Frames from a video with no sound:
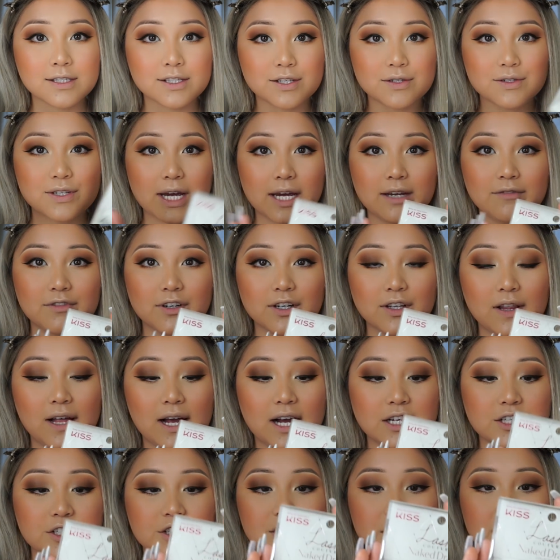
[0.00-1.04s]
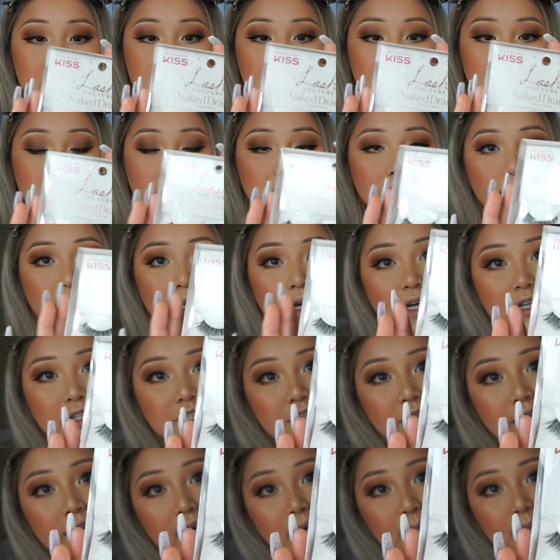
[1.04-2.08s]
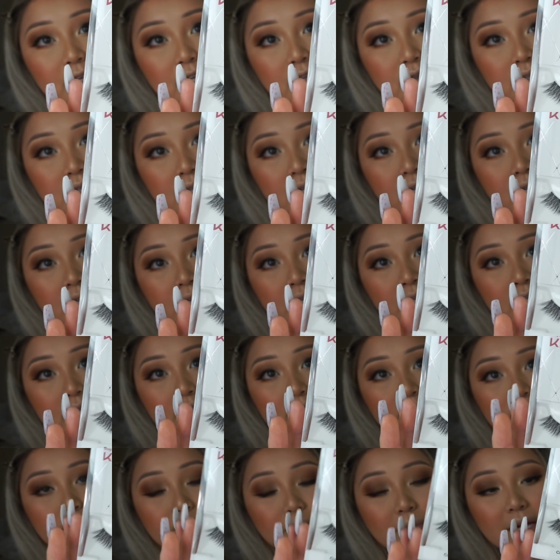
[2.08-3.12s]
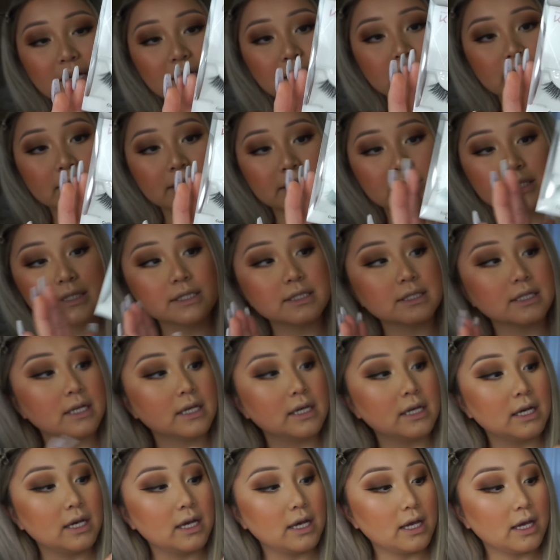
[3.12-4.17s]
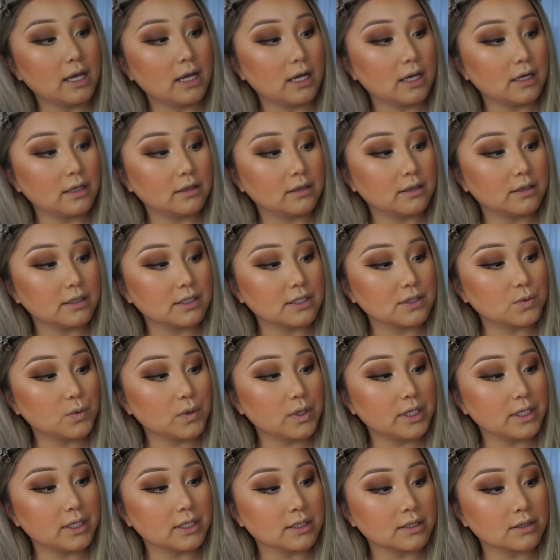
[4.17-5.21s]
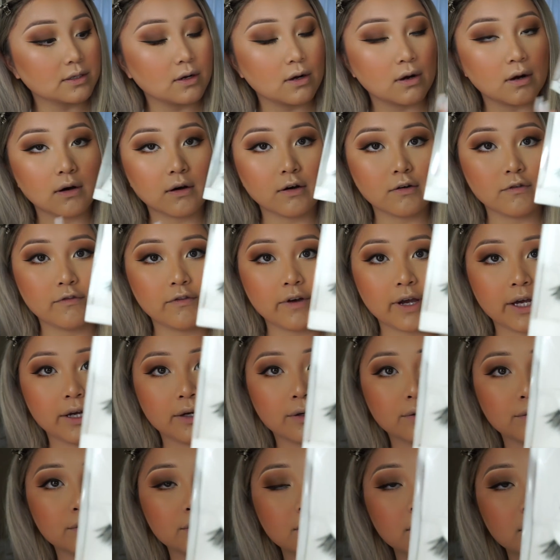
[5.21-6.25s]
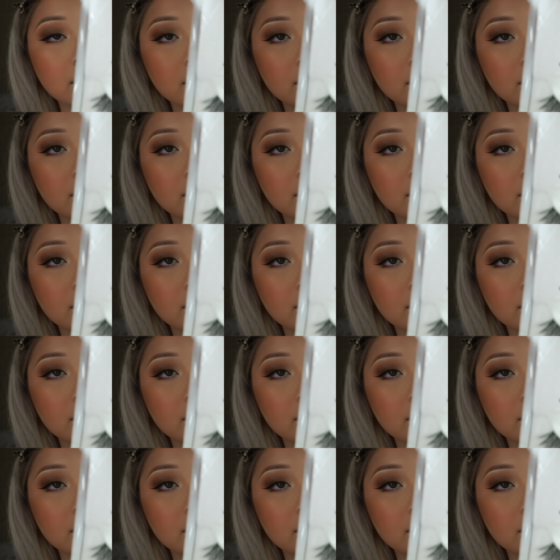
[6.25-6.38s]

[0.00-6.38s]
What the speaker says: So time for lashes, and the lash that I'm using is by Kiss, and this one is called Veil.